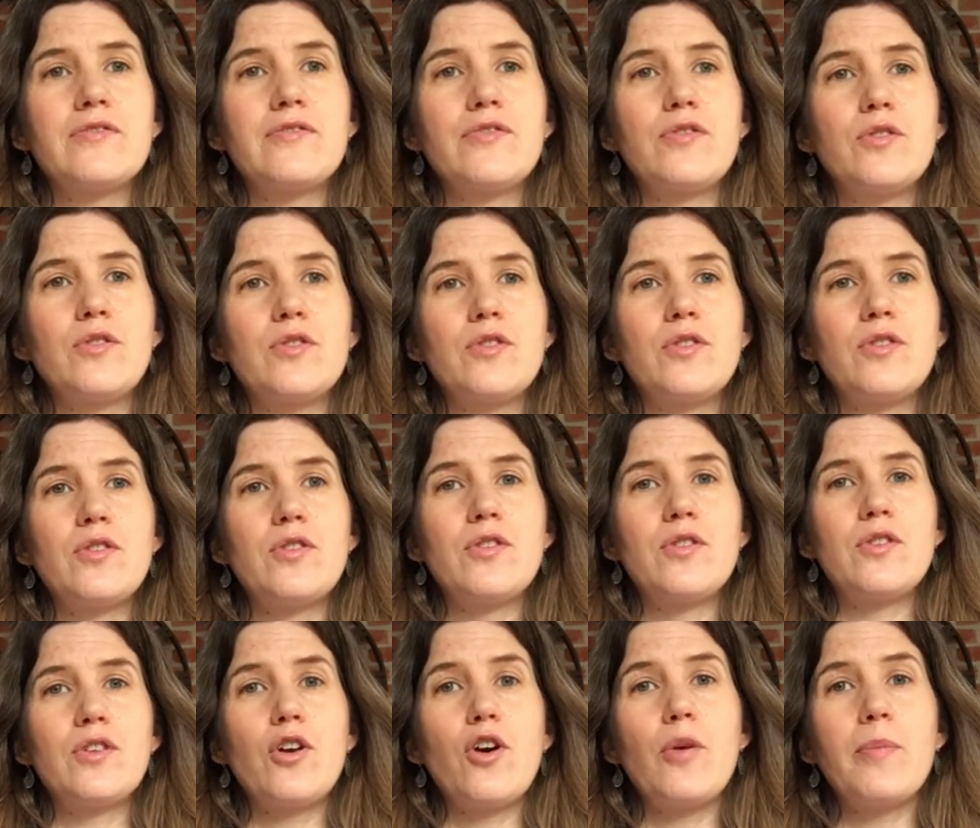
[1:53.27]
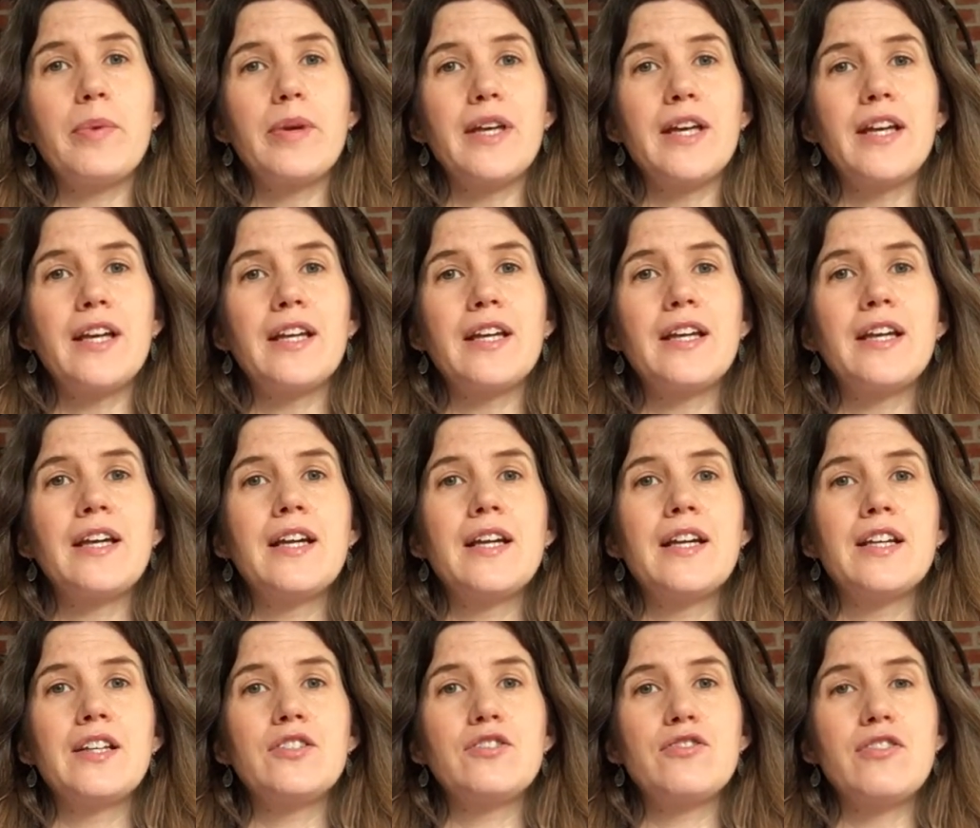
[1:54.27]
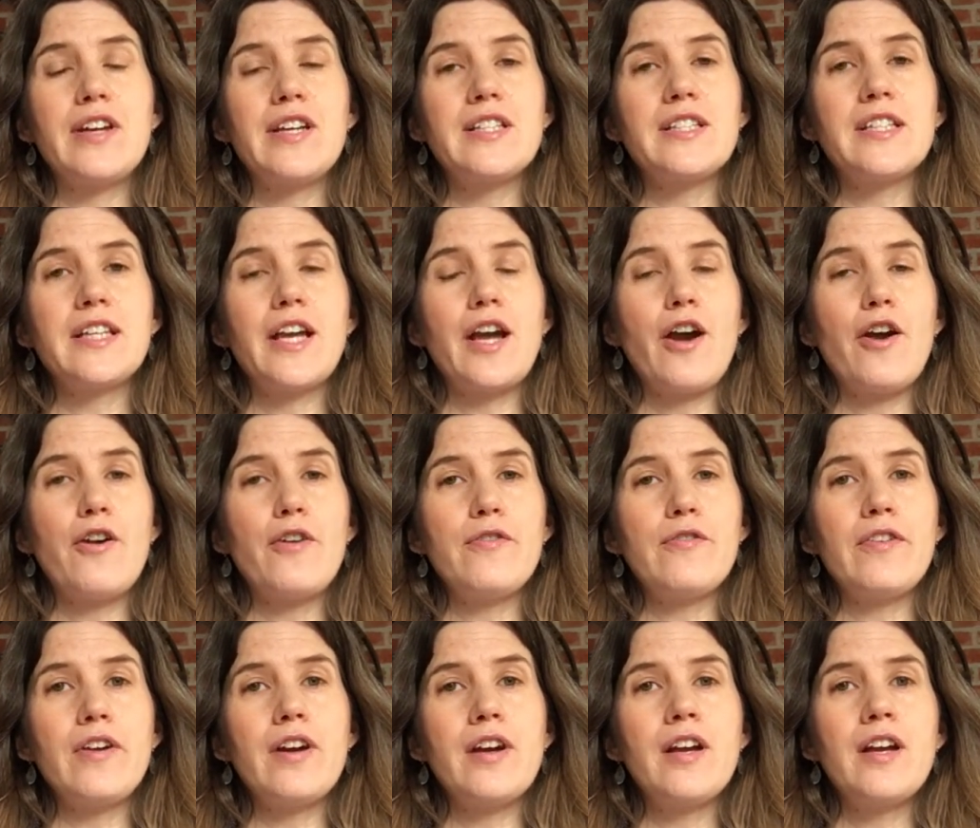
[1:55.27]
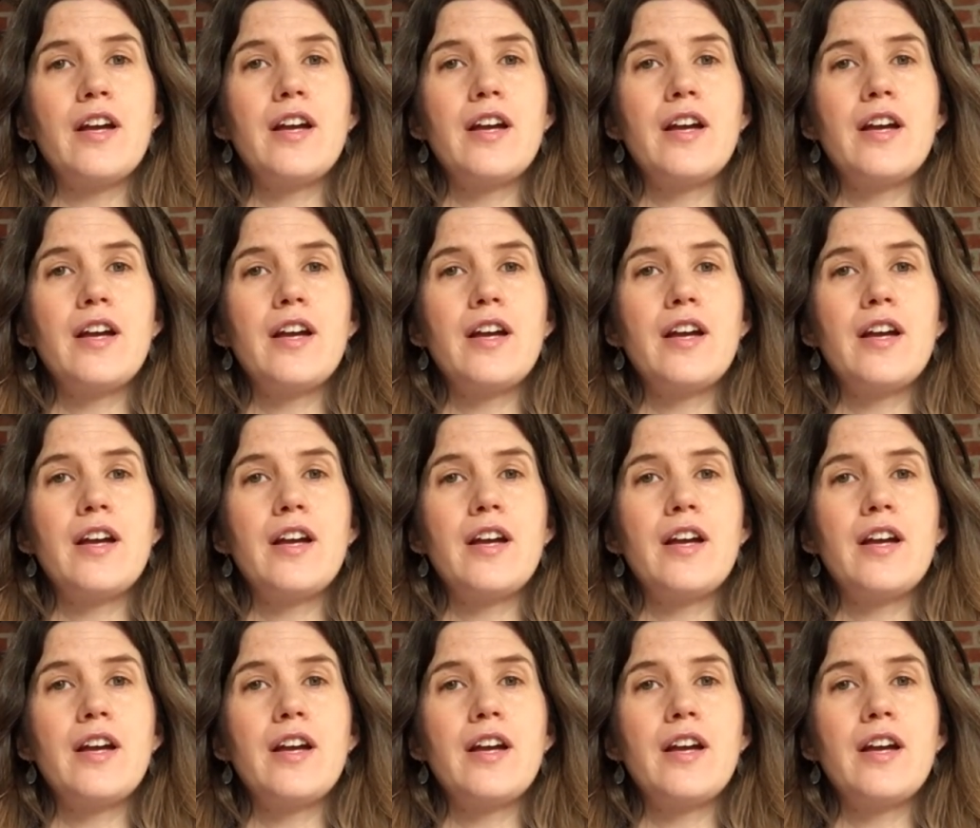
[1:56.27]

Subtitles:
for copying and tracing over.